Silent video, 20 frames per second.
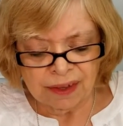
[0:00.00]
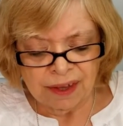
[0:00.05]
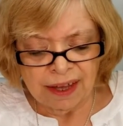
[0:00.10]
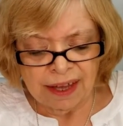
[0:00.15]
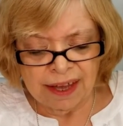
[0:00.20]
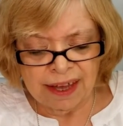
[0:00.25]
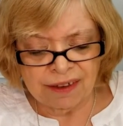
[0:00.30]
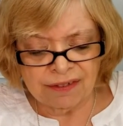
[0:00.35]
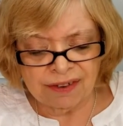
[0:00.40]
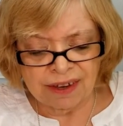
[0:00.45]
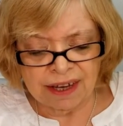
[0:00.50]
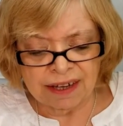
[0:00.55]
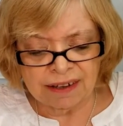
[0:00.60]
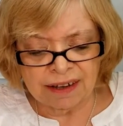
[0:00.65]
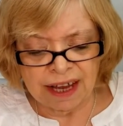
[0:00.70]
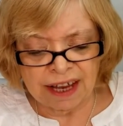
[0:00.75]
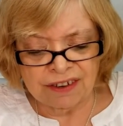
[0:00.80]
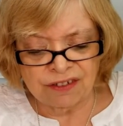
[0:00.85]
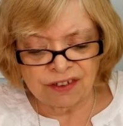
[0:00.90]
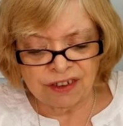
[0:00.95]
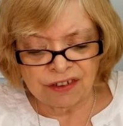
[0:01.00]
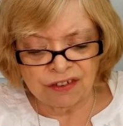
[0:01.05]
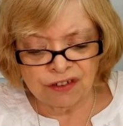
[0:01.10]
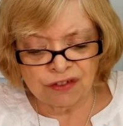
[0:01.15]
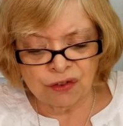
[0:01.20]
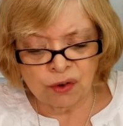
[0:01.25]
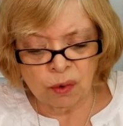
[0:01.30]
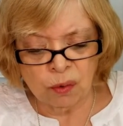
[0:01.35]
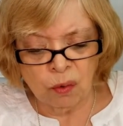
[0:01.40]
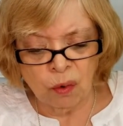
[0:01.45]
His intentions
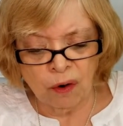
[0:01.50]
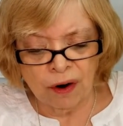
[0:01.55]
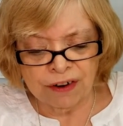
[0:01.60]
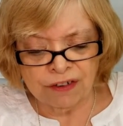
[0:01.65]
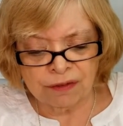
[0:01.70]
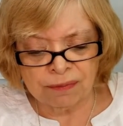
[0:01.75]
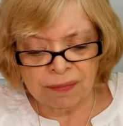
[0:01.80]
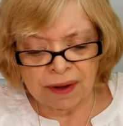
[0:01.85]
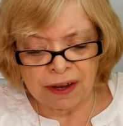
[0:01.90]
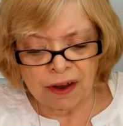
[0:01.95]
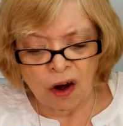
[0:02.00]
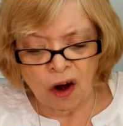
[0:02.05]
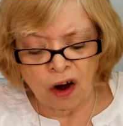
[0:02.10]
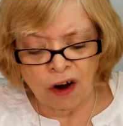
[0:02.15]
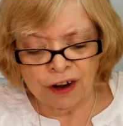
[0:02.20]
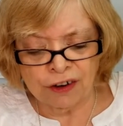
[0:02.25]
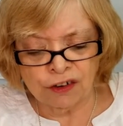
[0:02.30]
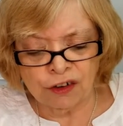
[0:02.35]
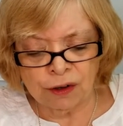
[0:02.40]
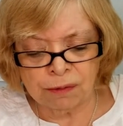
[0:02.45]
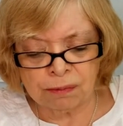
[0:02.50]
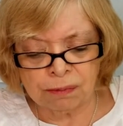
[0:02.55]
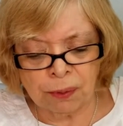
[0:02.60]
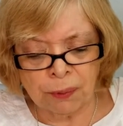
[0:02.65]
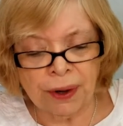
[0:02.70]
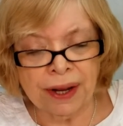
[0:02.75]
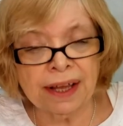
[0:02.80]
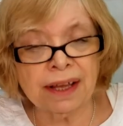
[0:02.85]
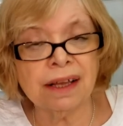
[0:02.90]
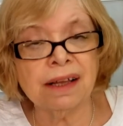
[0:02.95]
towards me are to
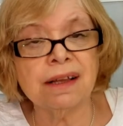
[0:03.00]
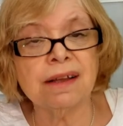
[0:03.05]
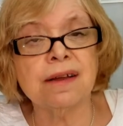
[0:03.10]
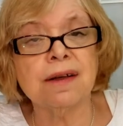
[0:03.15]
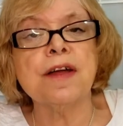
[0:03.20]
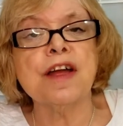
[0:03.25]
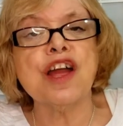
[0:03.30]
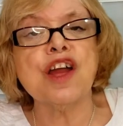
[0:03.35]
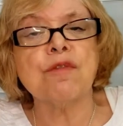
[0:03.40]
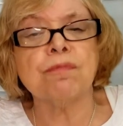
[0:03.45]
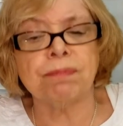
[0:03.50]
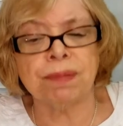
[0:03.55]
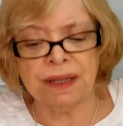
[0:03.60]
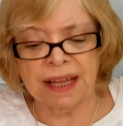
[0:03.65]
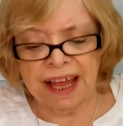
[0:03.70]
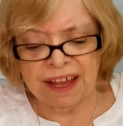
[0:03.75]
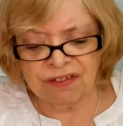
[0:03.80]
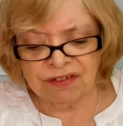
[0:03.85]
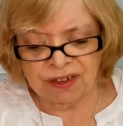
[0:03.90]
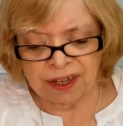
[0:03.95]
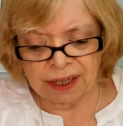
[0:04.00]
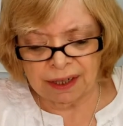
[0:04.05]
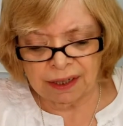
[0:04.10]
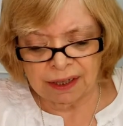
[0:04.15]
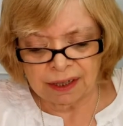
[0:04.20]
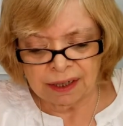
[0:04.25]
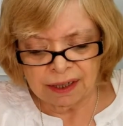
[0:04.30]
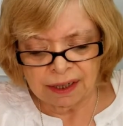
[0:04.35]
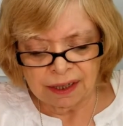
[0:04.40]
bring blessing,